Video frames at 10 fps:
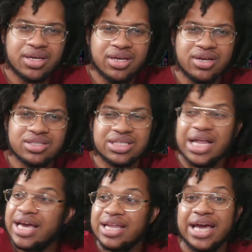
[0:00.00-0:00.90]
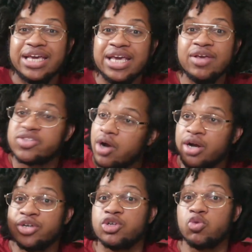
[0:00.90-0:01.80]
You know, like he's
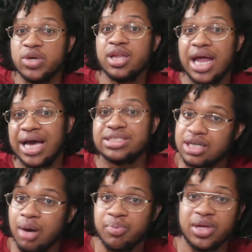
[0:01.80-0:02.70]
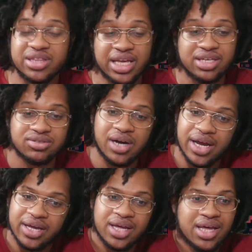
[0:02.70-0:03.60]
starting to realize a couple of things, right?